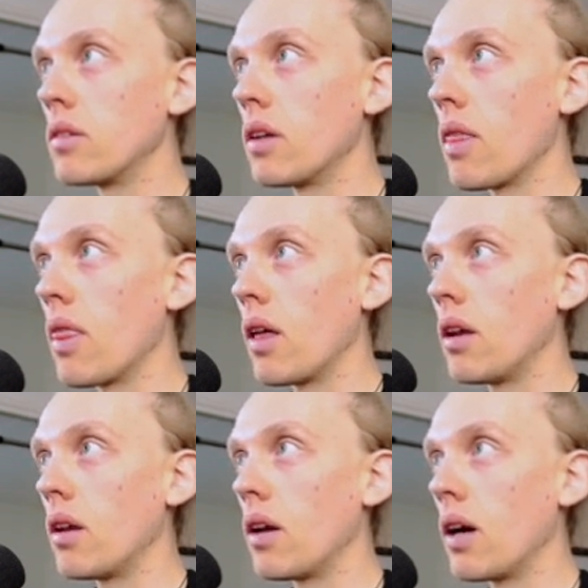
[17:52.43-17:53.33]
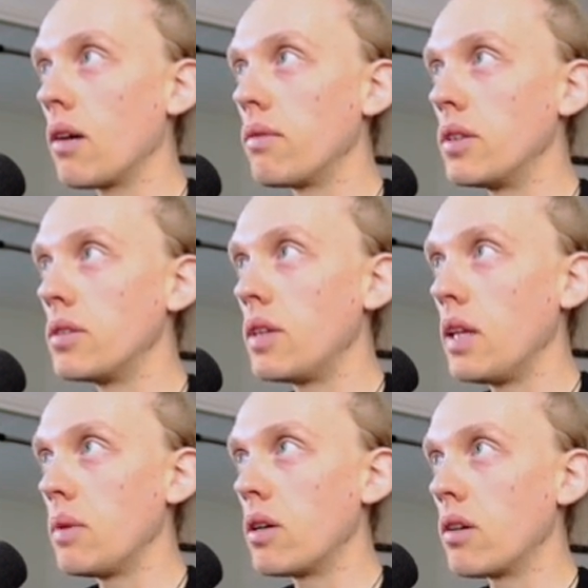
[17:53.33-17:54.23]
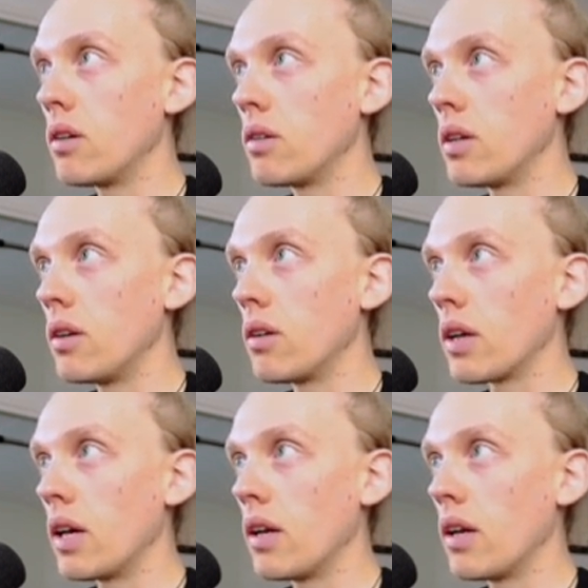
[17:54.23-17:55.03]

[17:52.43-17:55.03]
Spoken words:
And then I have this limiter here again.